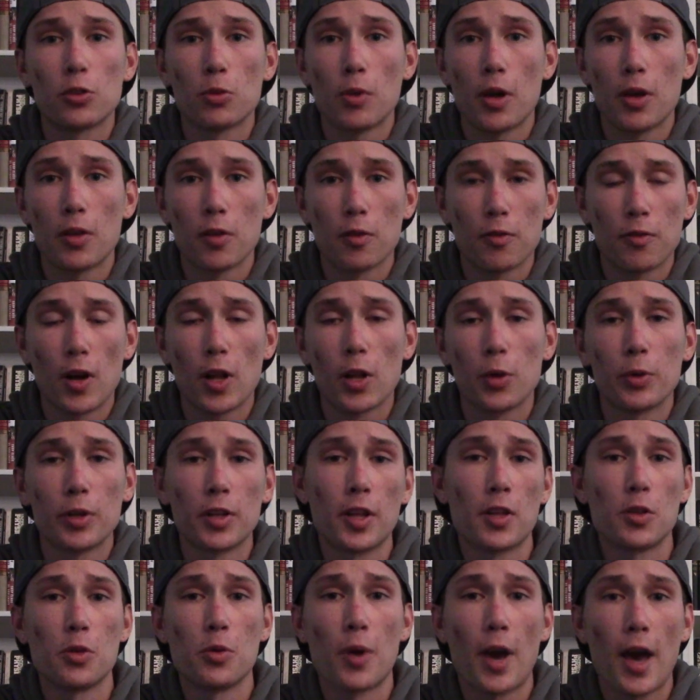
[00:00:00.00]
around the following
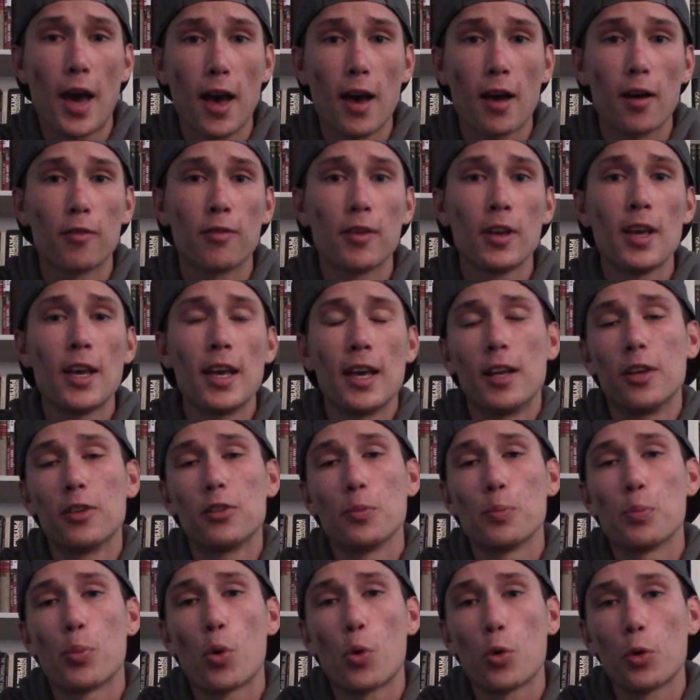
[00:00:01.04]
that you have. It is
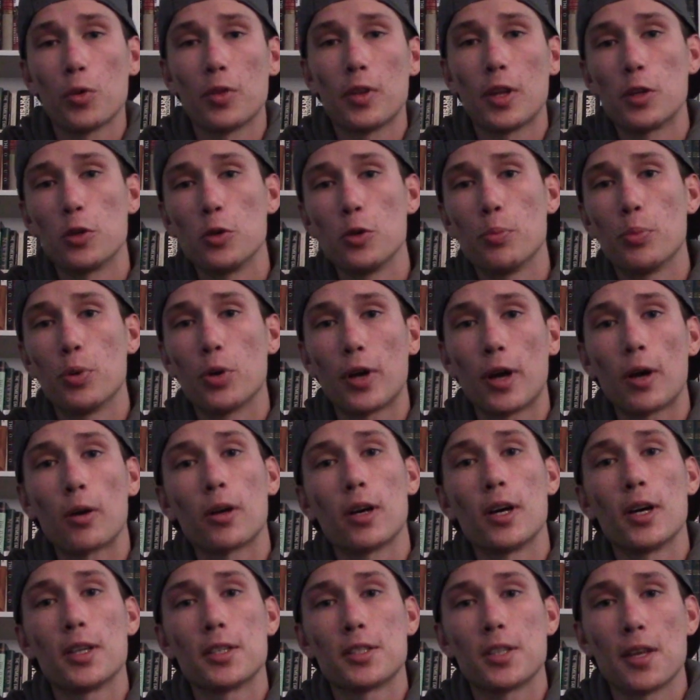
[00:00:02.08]
important that you put out
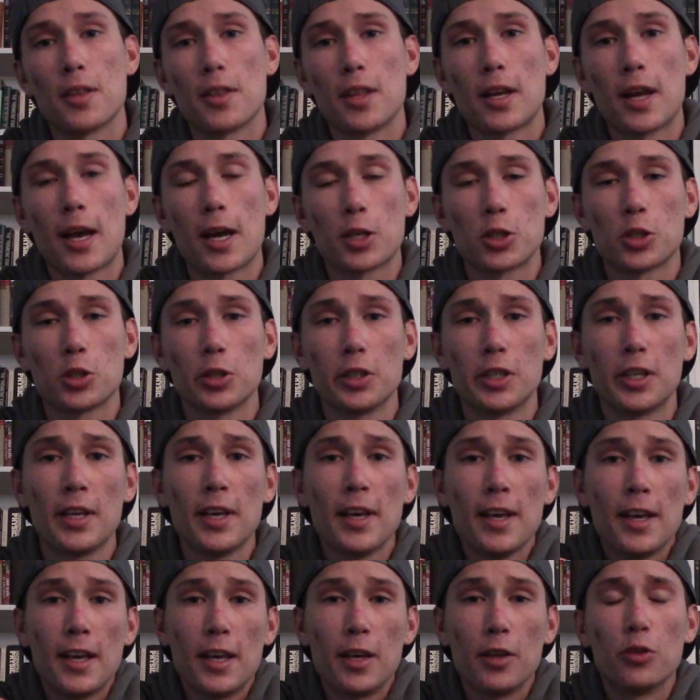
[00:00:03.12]
content that actually
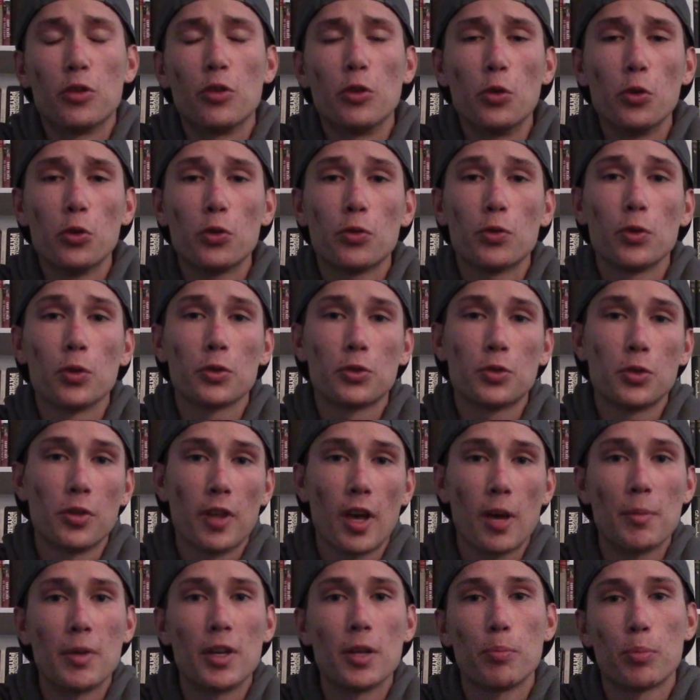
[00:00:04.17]
is useful to
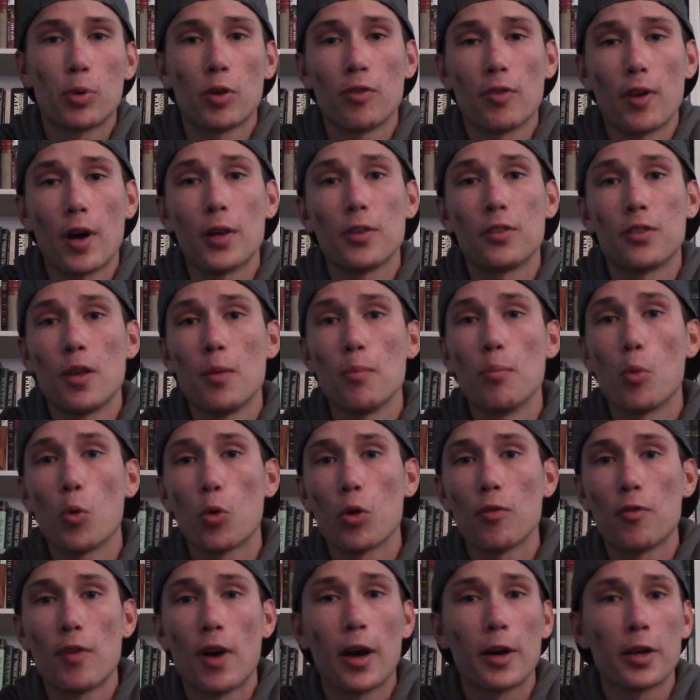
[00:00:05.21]
them. It provides them
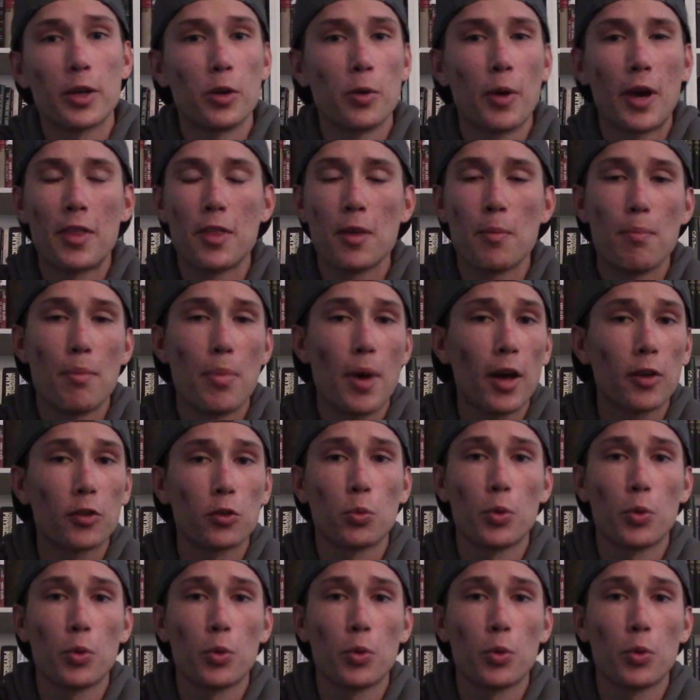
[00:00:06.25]
more value, and the best